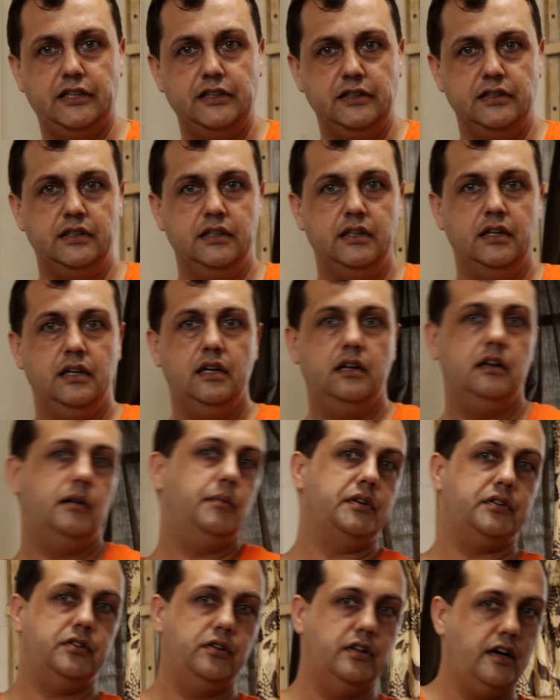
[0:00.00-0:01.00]
I'm
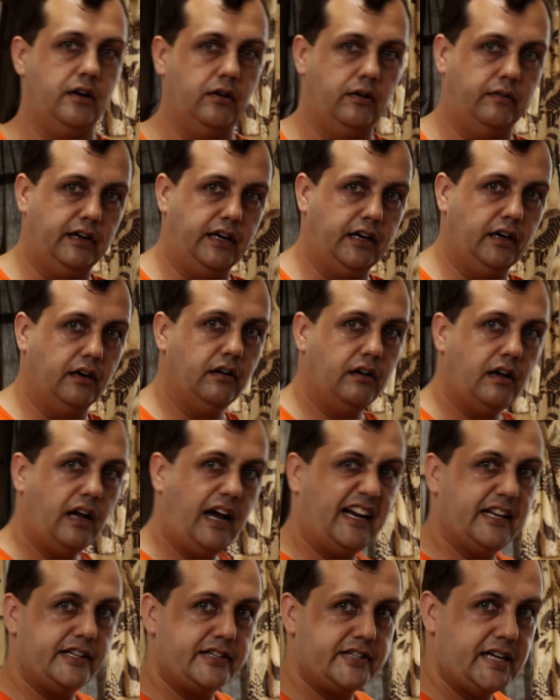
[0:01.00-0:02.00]
going to do that over here,
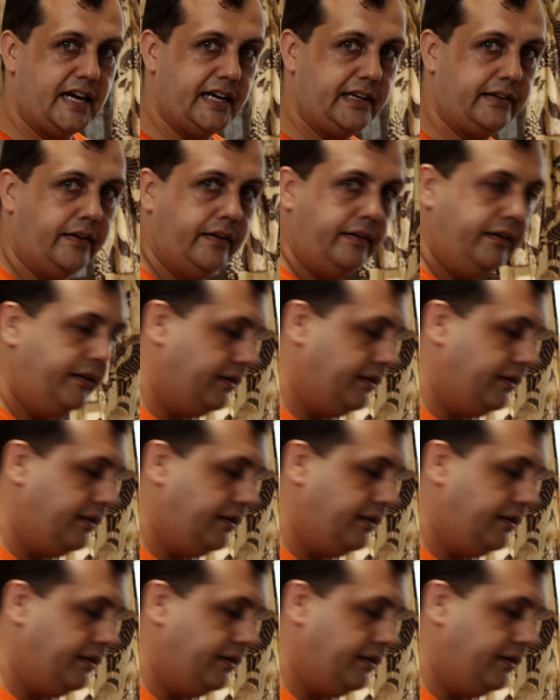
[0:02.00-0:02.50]
out of sight.